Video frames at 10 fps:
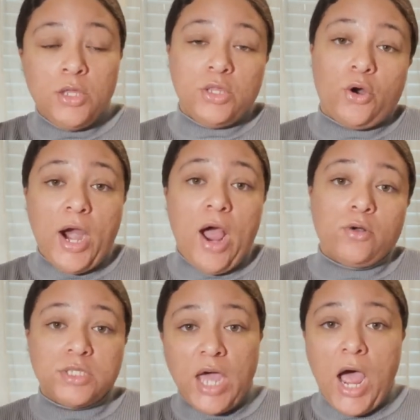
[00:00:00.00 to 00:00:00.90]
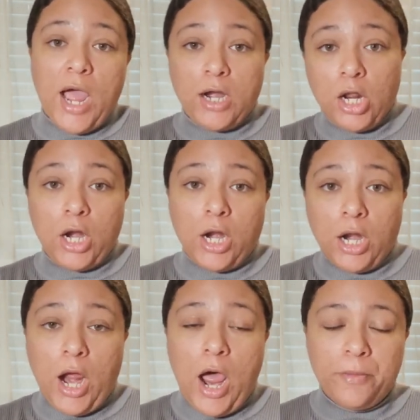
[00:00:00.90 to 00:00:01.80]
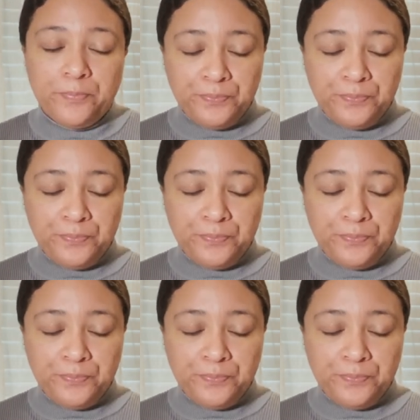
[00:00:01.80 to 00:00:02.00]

they're outside, la la la,